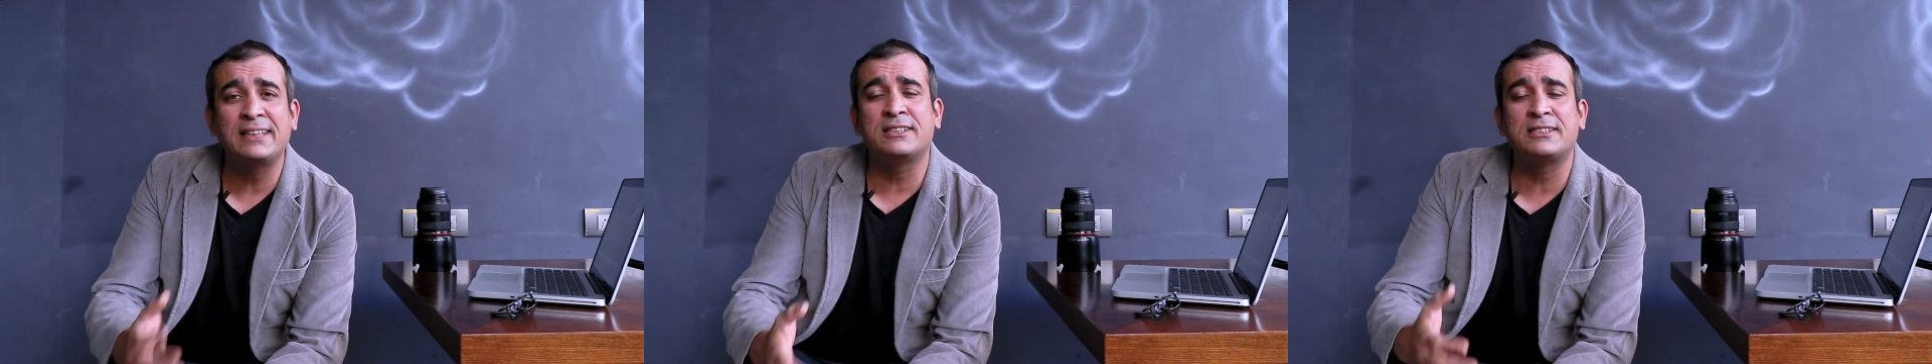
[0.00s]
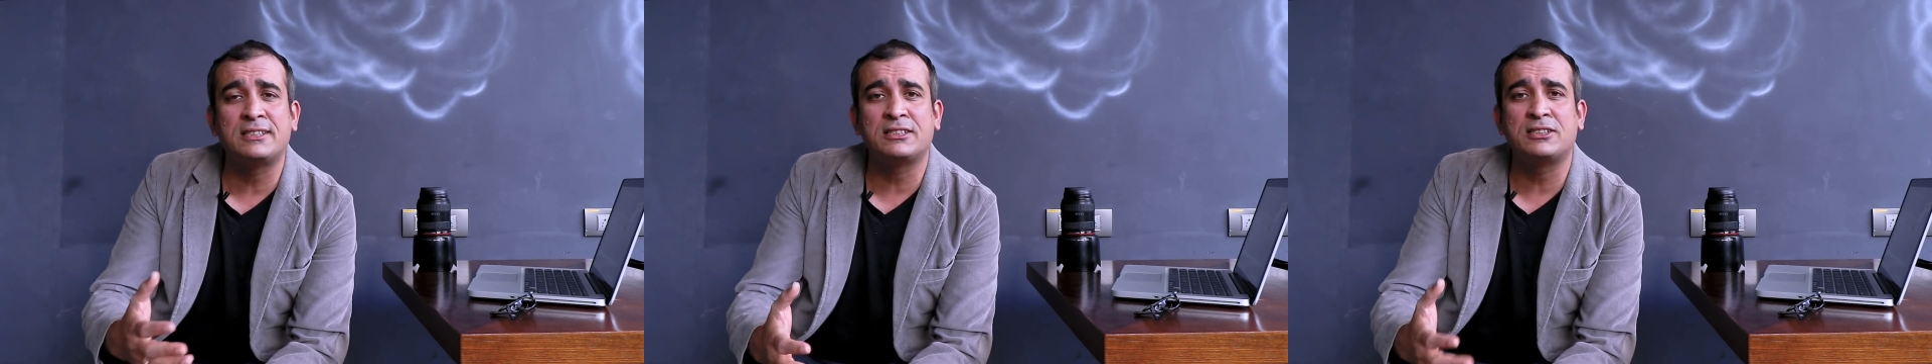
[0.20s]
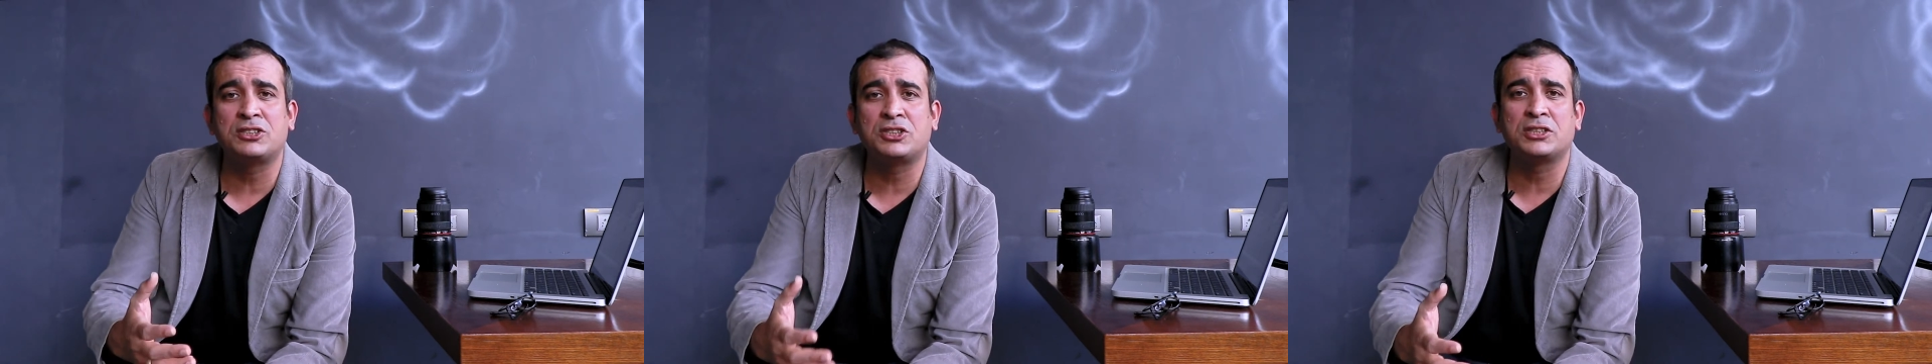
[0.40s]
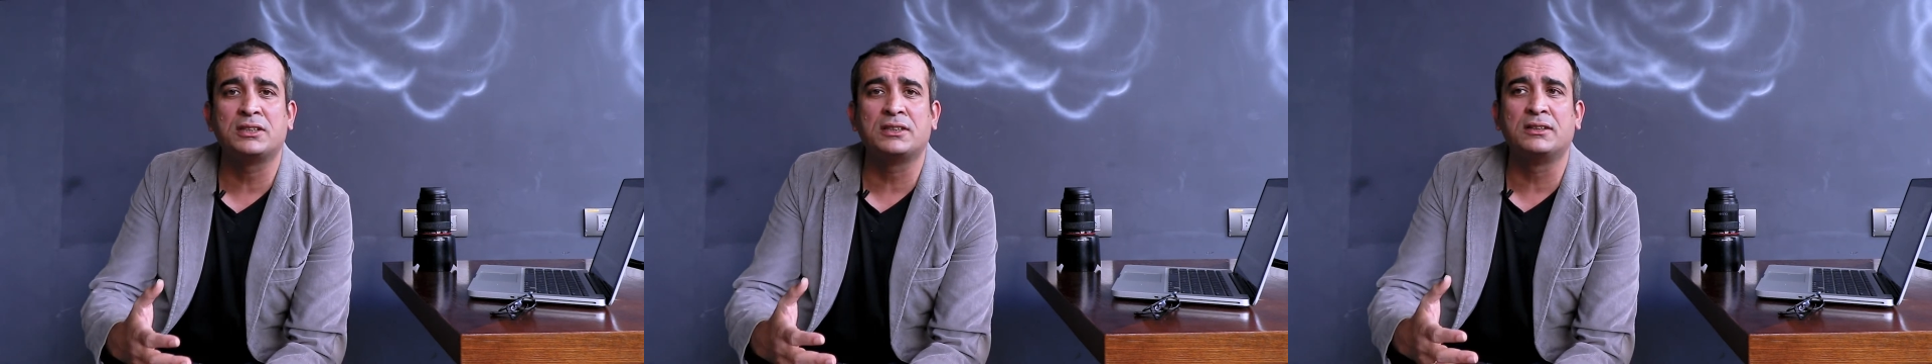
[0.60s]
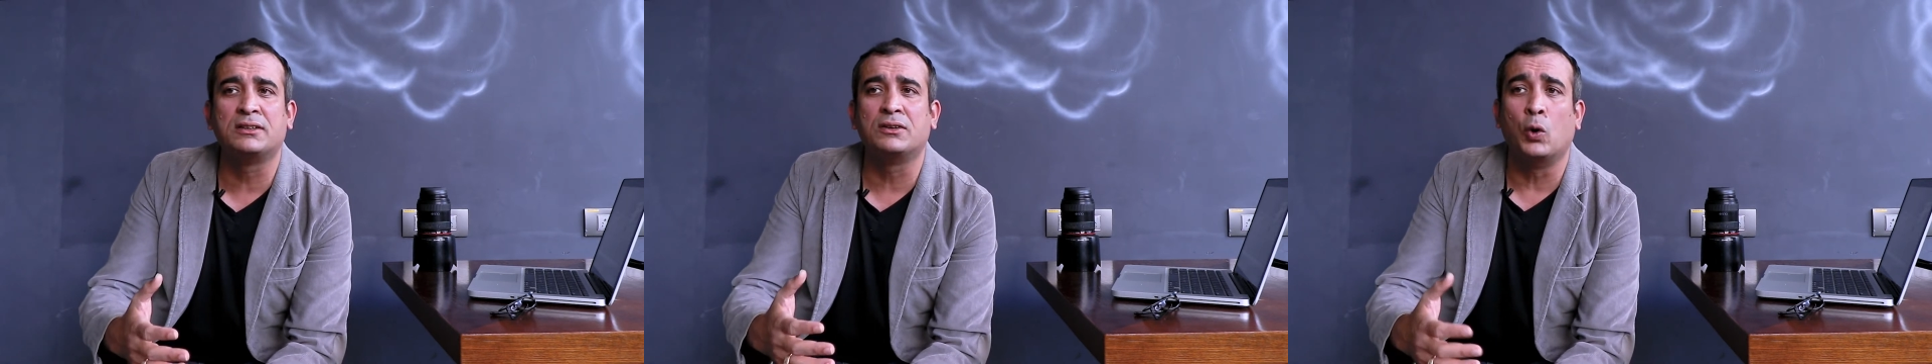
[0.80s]
take this
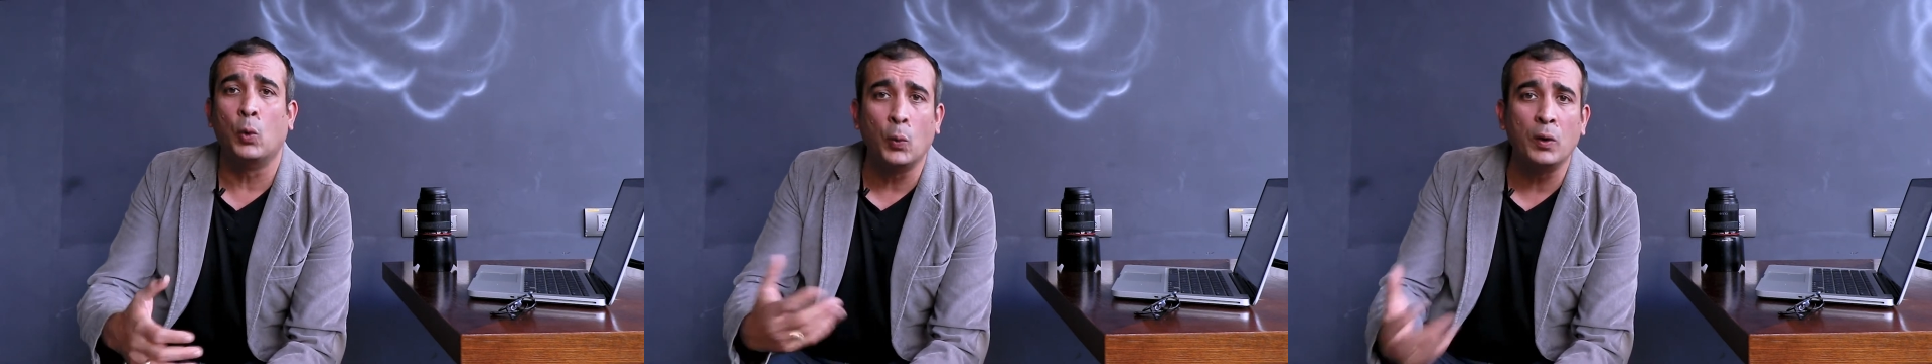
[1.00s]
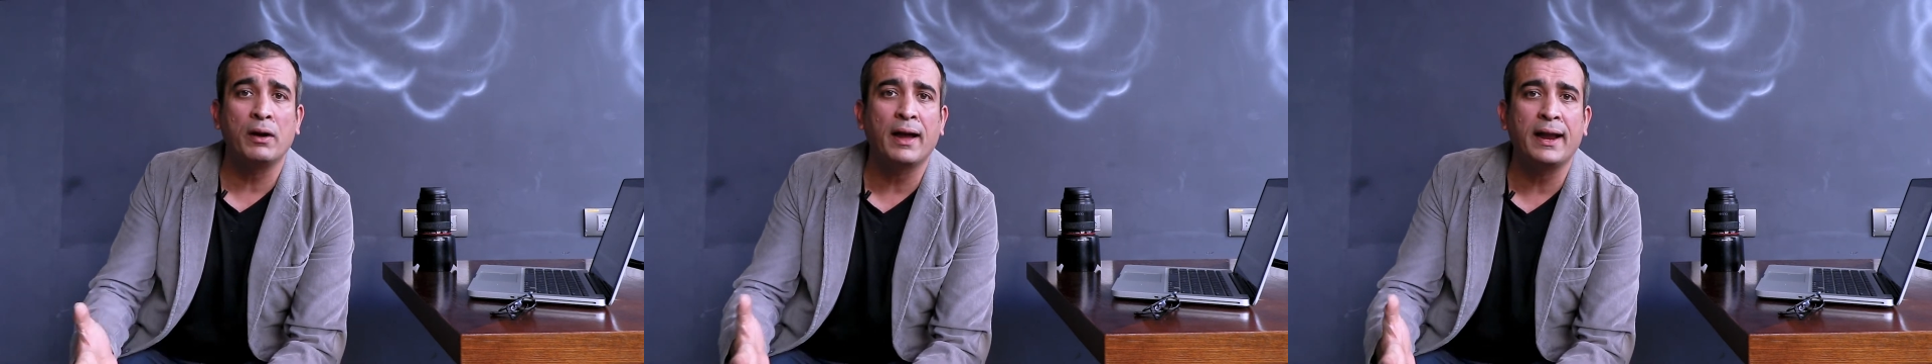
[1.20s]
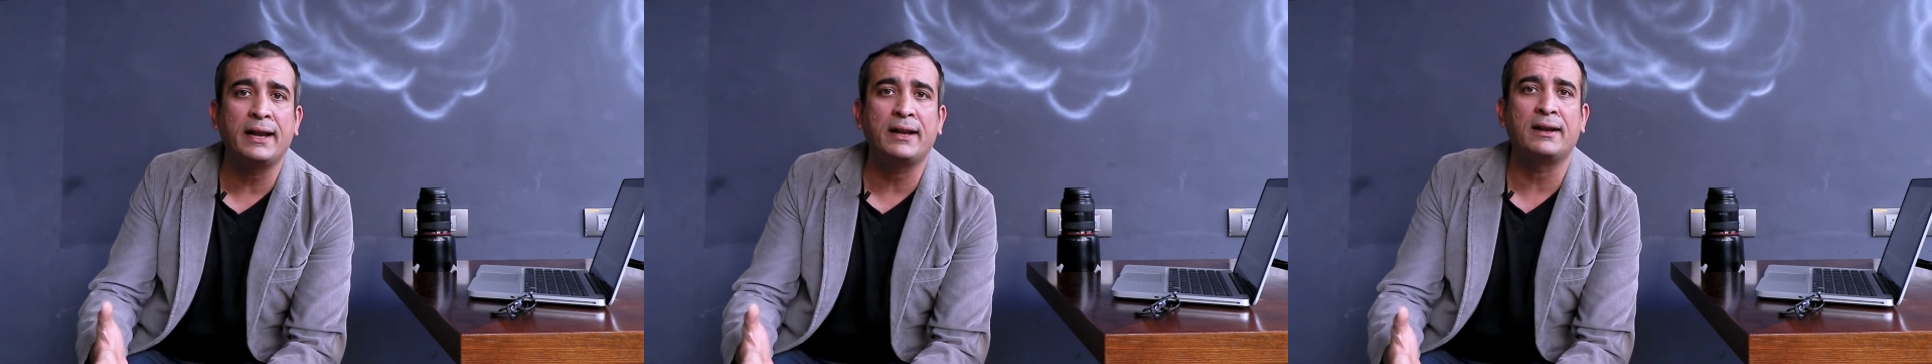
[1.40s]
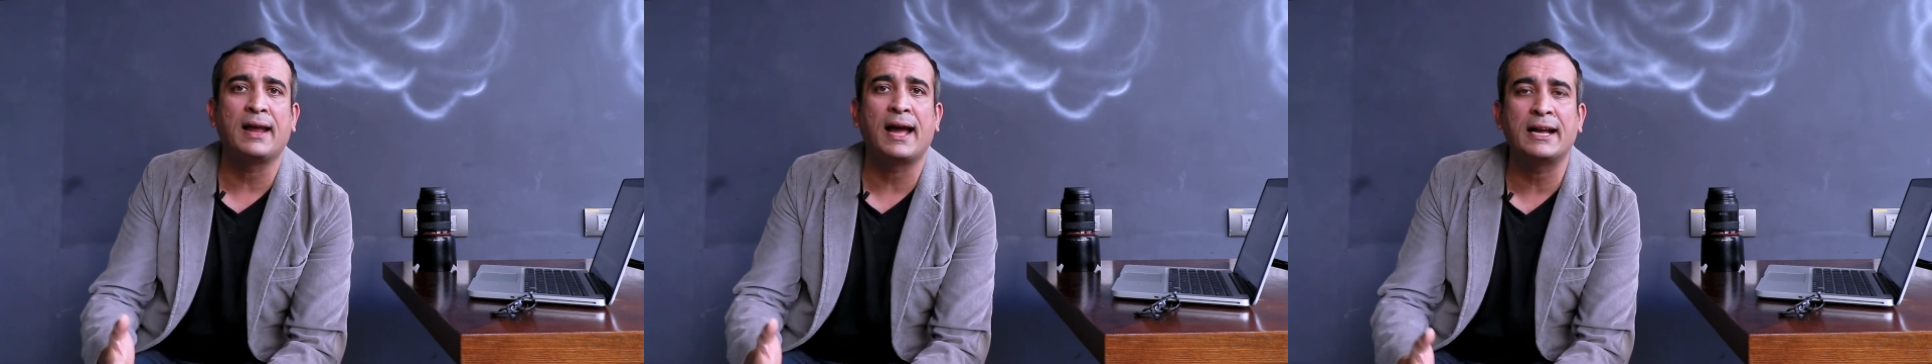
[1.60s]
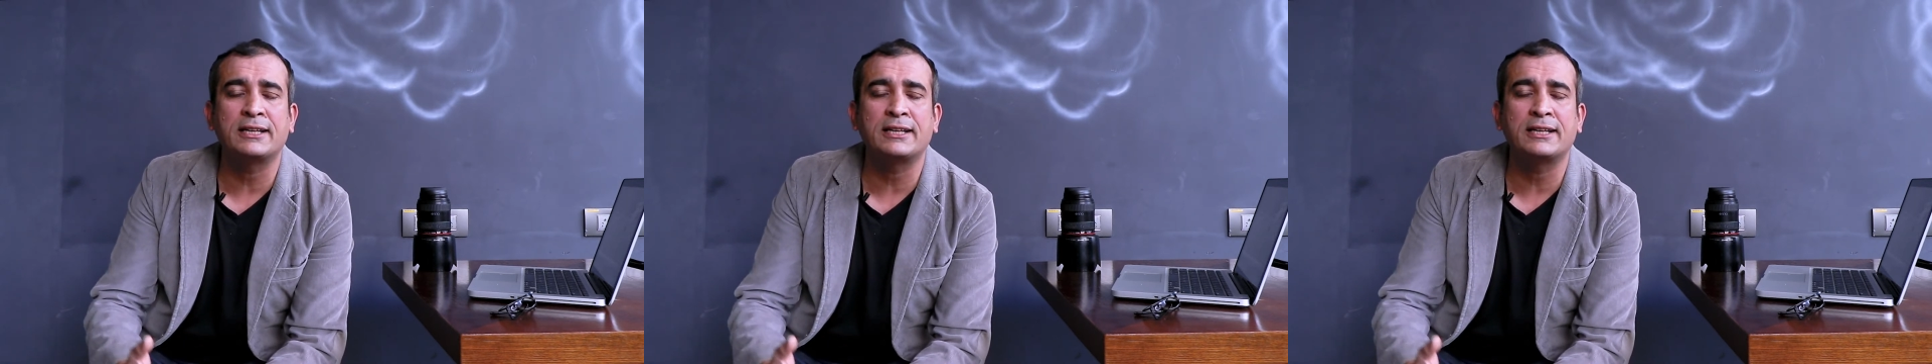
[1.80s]
decision overnight.